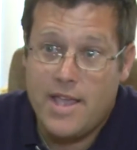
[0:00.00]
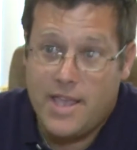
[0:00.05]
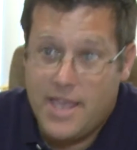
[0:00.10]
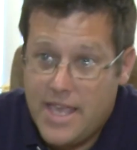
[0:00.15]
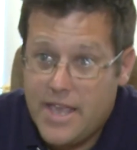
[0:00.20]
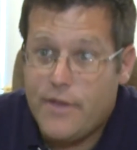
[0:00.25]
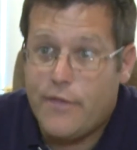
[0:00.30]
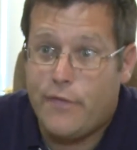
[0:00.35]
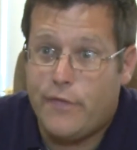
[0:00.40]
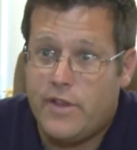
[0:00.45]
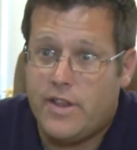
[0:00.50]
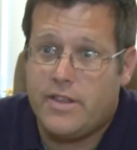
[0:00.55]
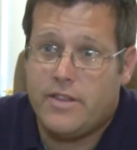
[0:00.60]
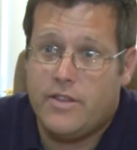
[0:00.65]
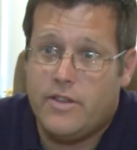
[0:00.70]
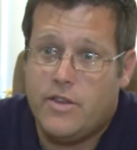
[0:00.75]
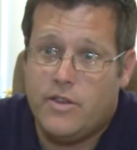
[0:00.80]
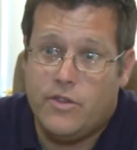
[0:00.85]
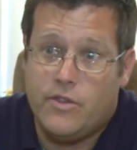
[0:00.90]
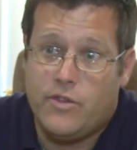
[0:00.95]
gift
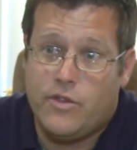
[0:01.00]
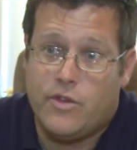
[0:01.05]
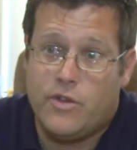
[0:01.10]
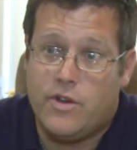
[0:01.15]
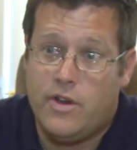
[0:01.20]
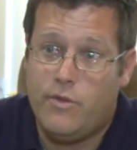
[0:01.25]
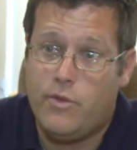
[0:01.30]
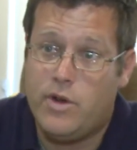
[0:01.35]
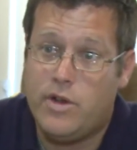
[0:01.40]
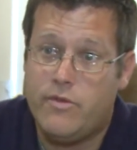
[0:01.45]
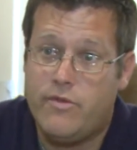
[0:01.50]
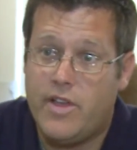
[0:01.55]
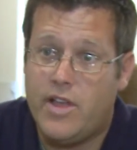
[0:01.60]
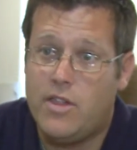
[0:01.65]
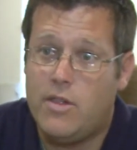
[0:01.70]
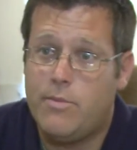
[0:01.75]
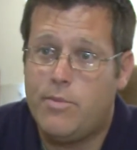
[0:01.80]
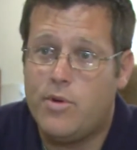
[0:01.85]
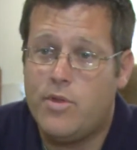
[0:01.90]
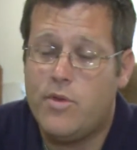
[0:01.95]
concern of a
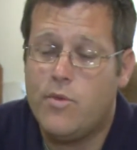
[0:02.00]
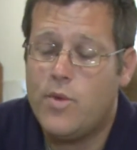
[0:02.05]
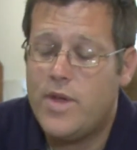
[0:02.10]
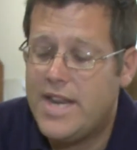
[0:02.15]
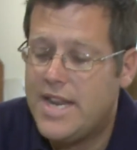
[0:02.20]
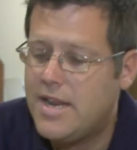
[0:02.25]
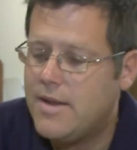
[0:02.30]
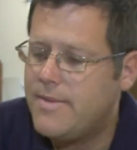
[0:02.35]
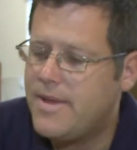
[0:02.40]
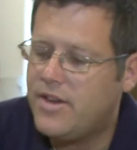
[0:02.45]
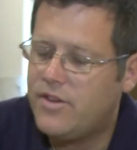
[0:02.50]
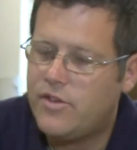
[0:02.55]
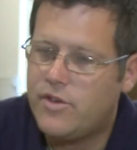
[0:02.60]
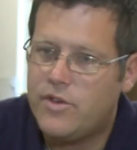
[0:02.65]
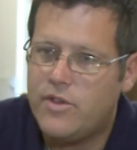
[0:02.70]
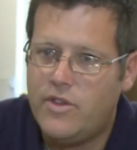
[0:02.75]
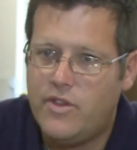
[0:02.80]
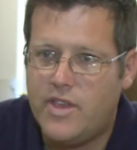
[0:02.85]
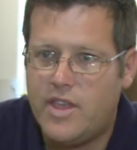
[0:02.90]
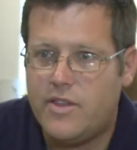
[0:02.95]
developer, that we need to make sure
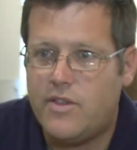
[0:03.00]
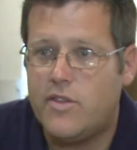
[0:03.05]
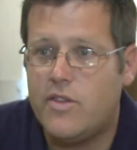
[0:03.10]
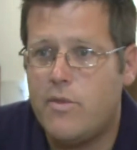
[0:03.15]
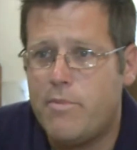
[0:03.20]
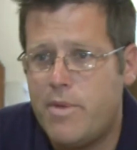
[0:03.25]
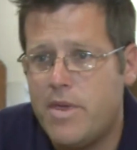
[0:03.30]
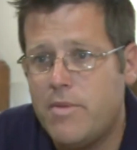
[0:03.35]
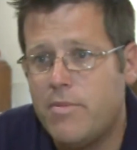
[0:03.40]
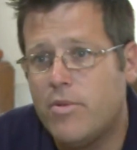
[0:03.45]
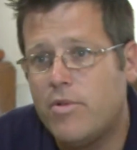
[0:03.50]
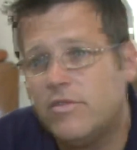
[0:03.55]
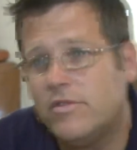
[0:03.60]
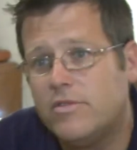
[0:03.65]
this gets to the people.